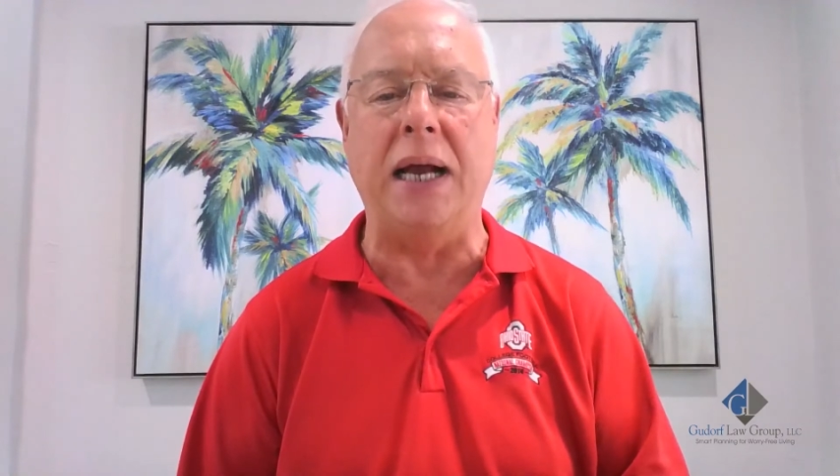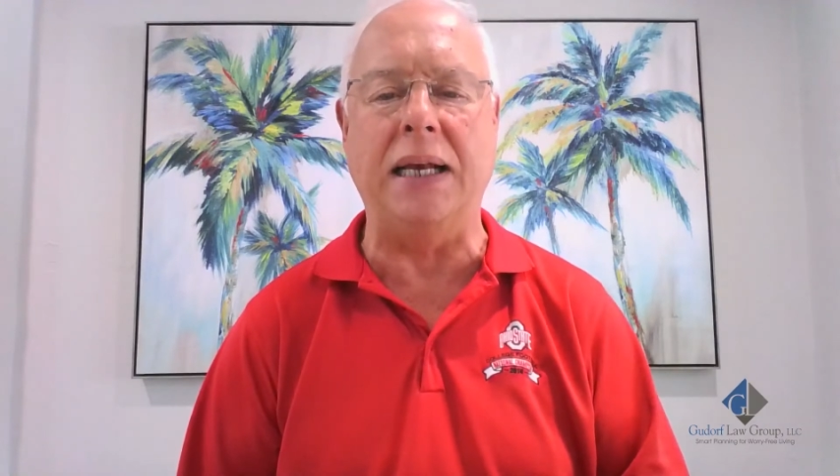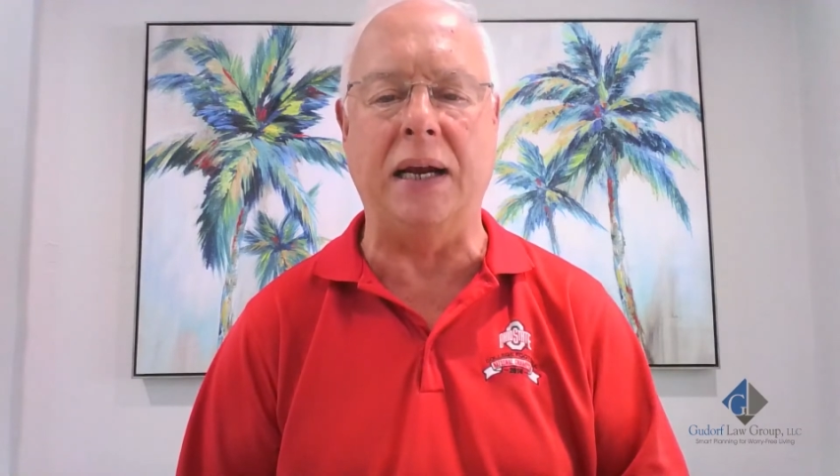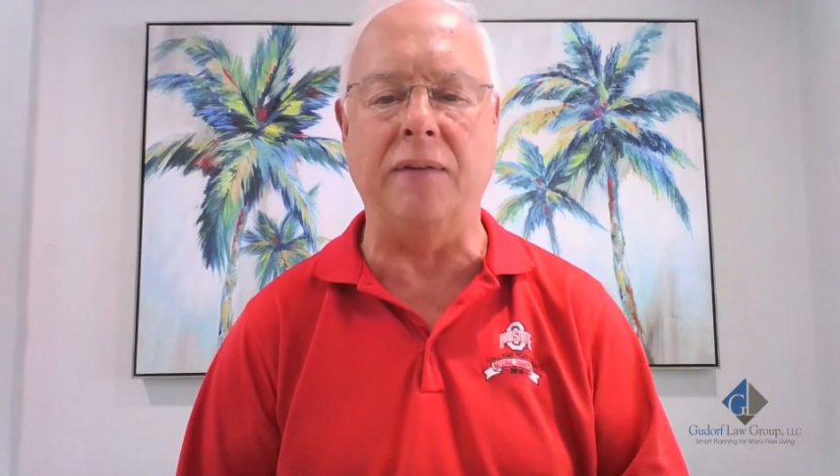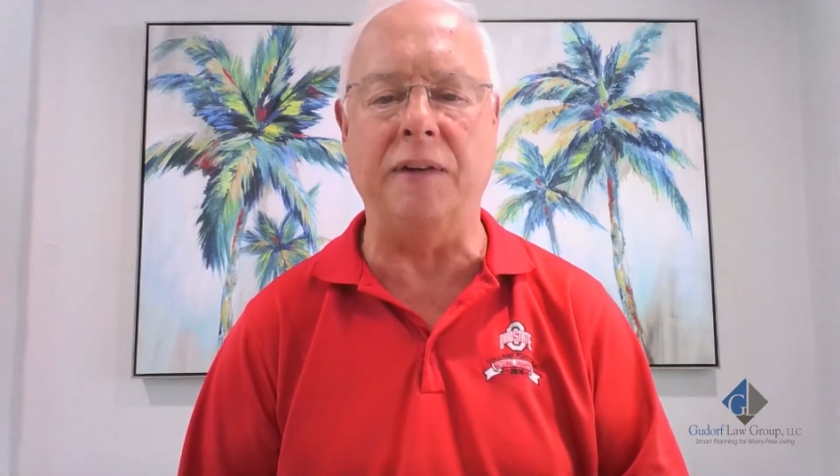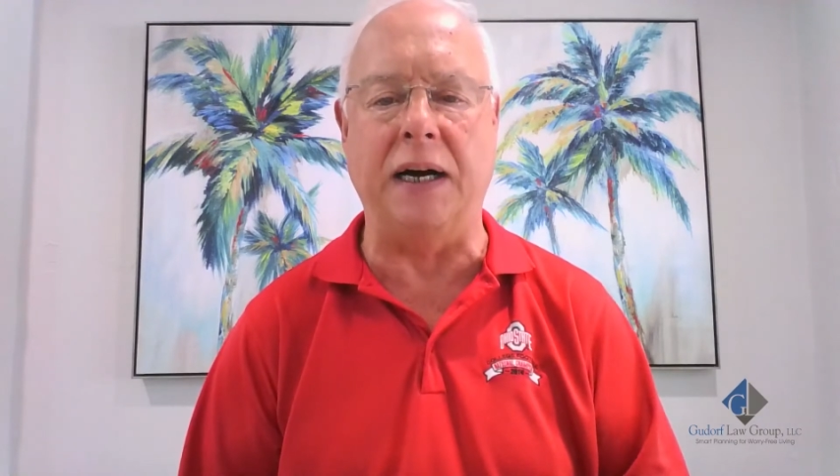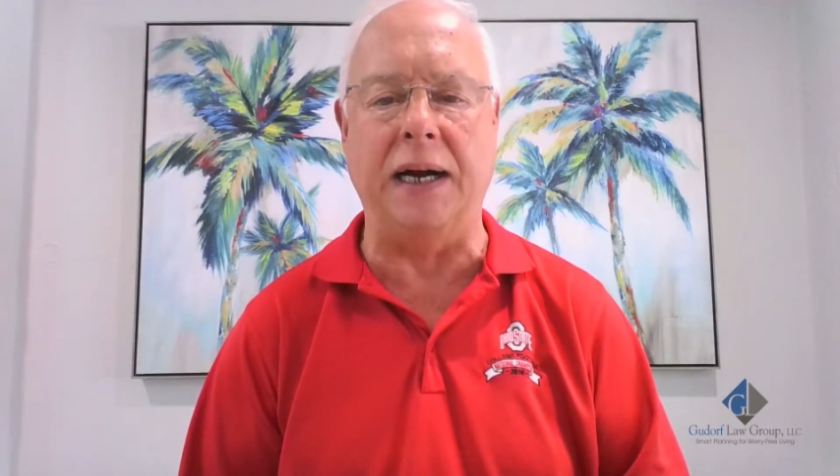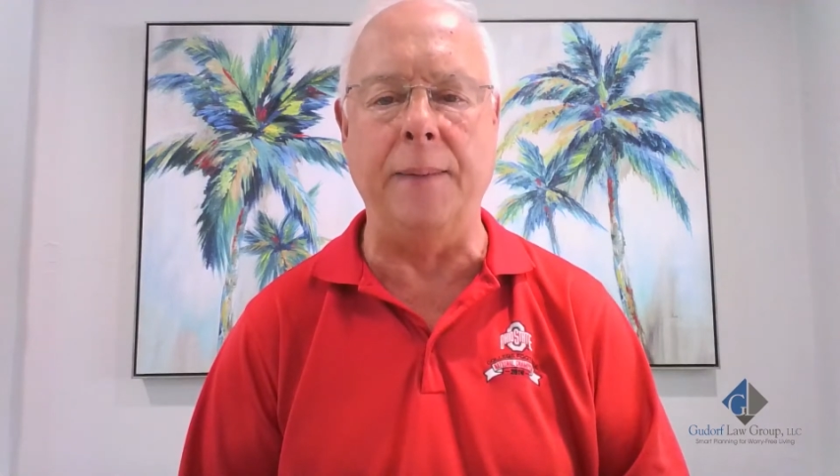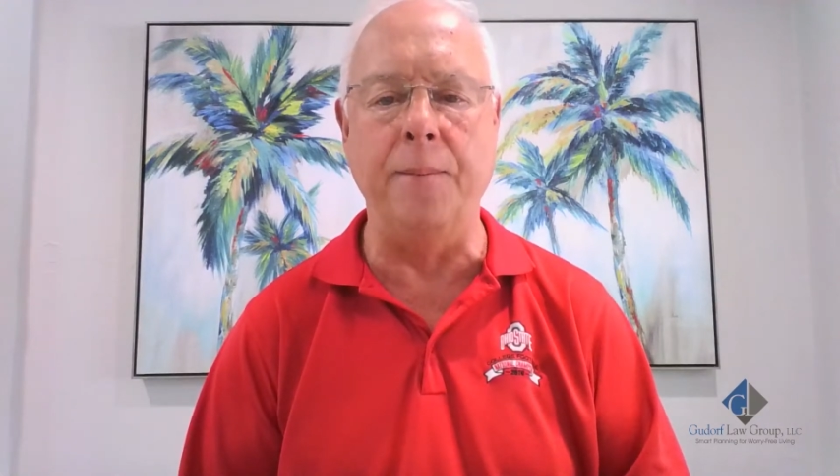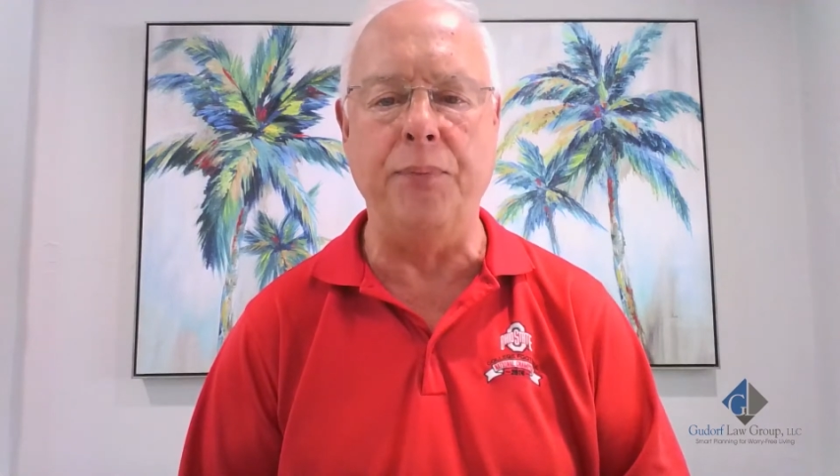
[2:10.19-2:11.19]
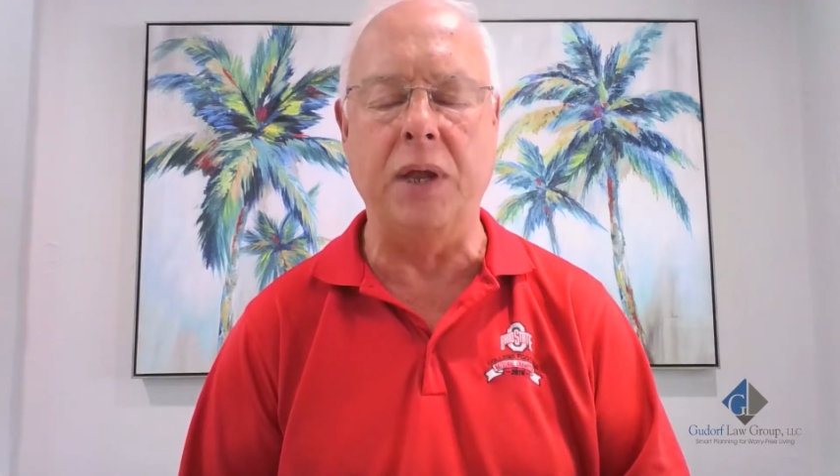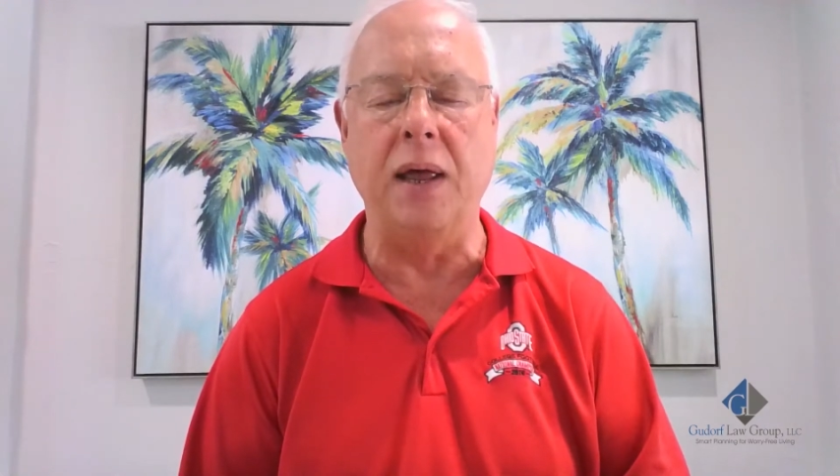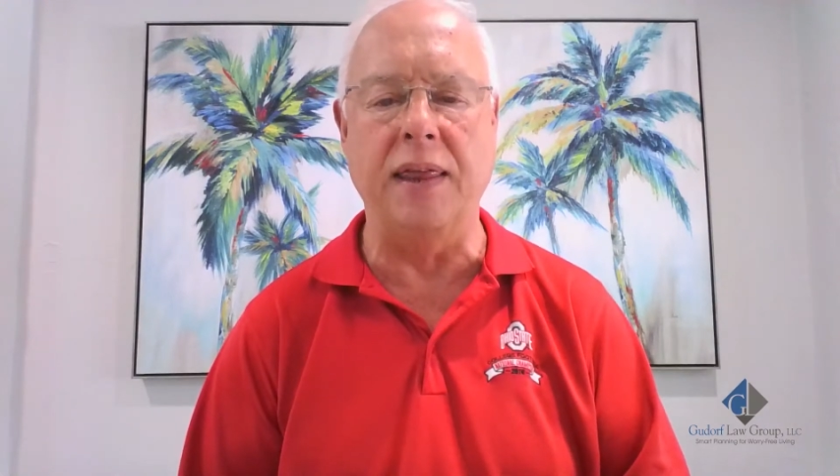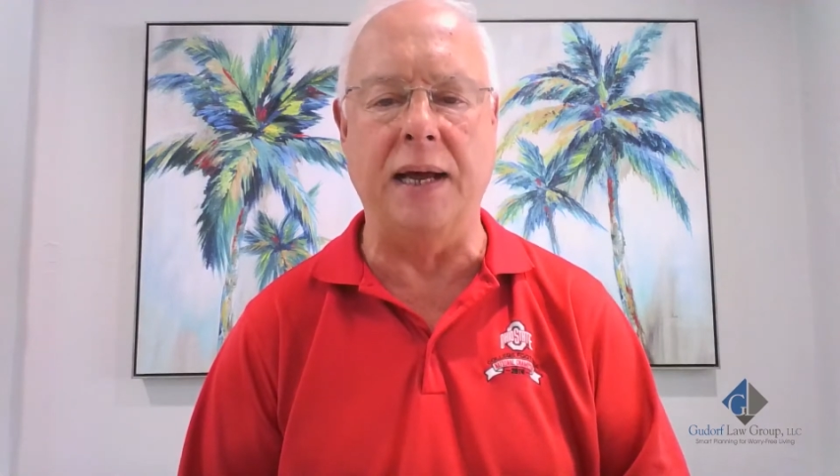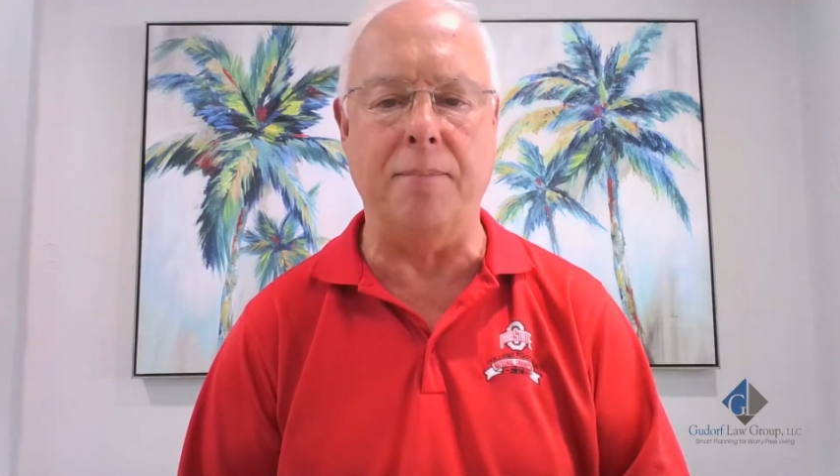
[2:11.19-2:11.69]
identify
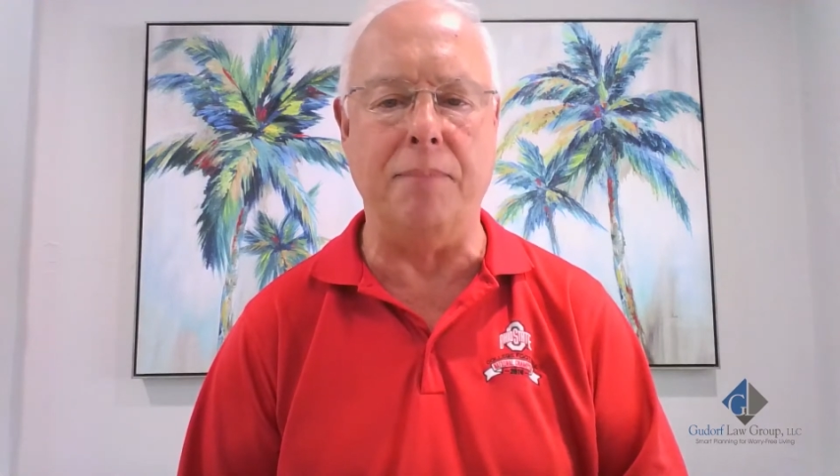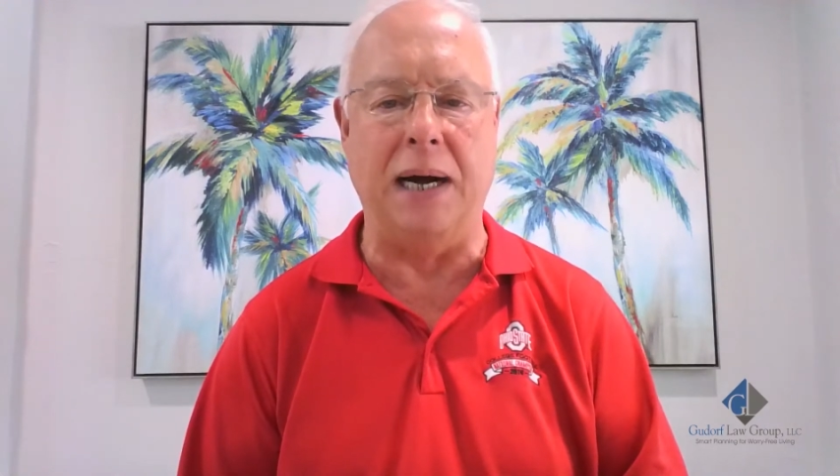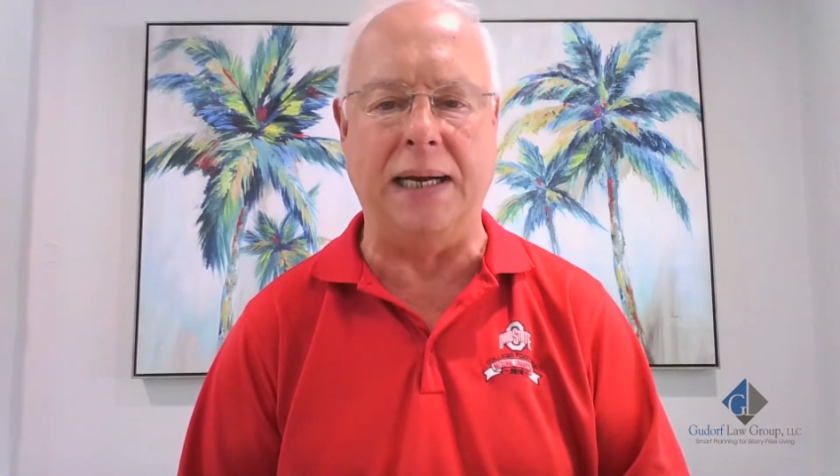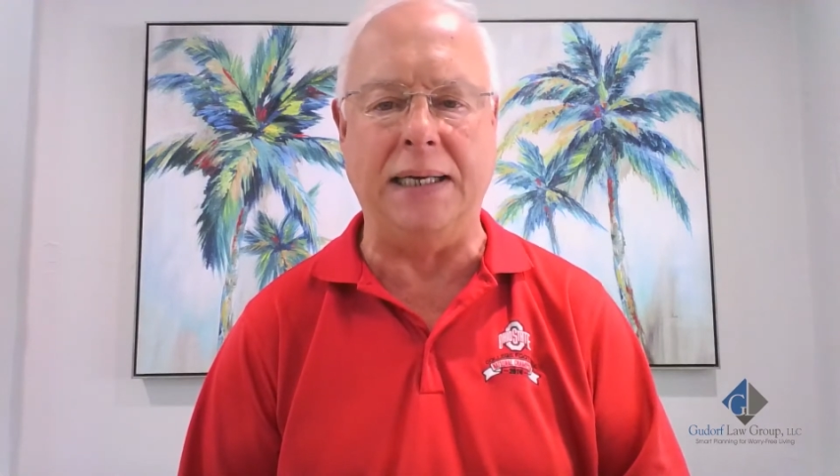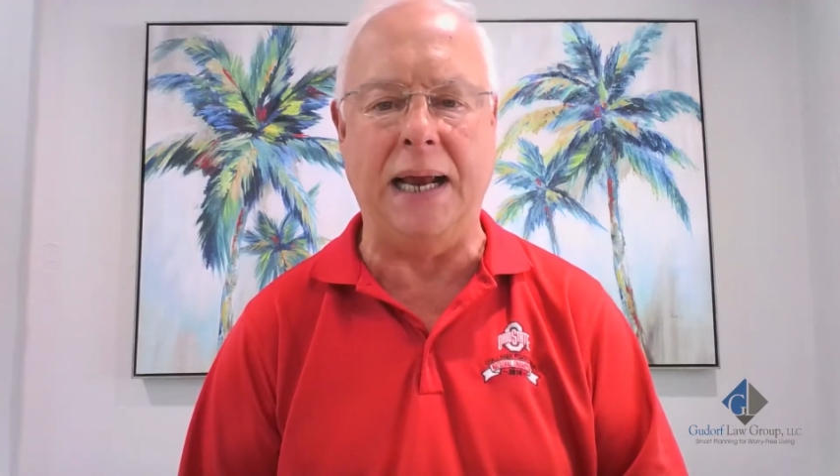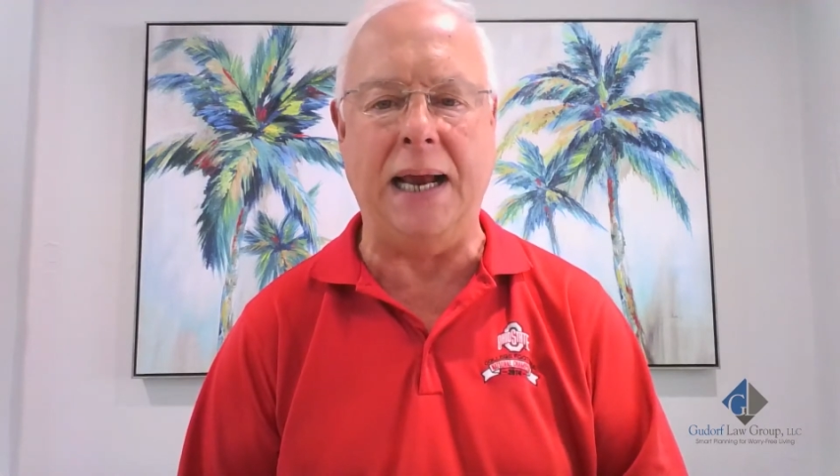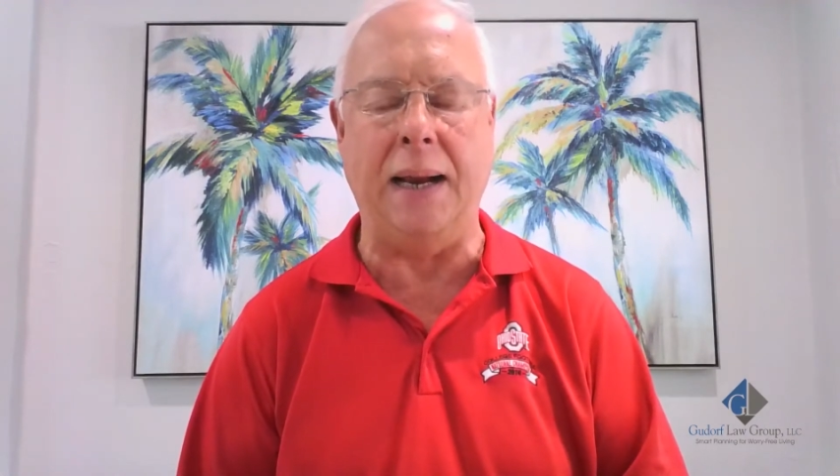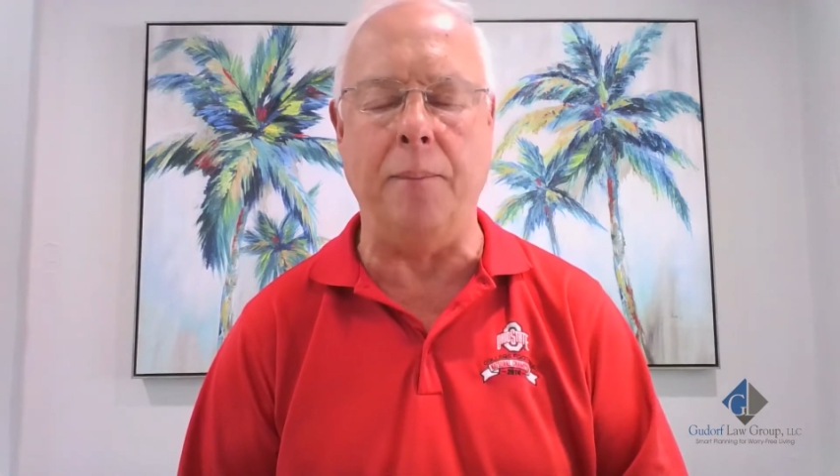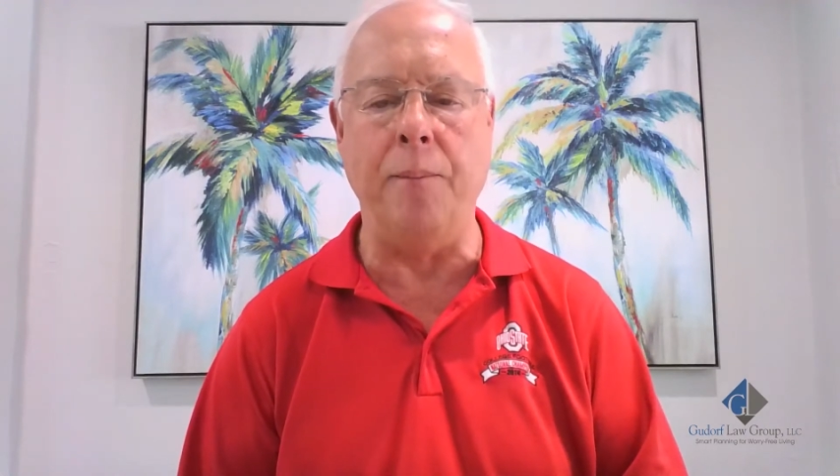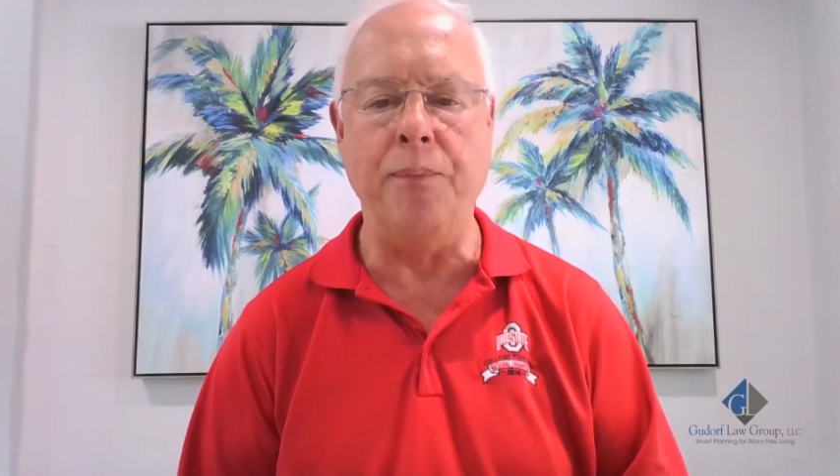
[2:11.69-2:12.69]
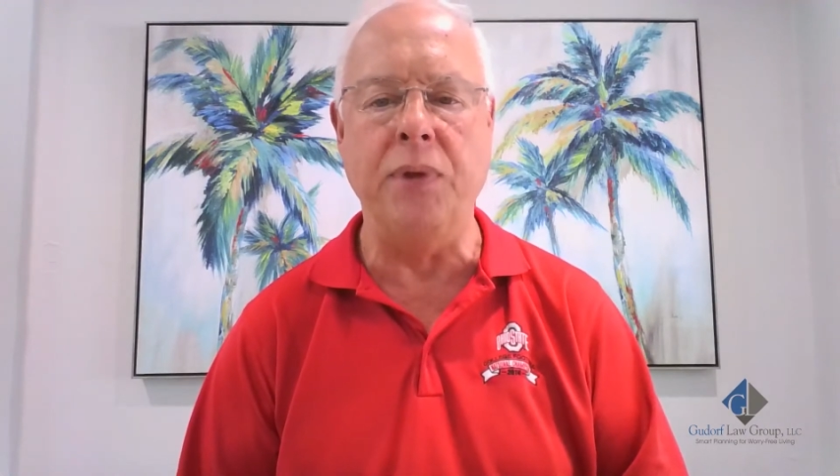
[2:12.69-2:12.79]
them by name.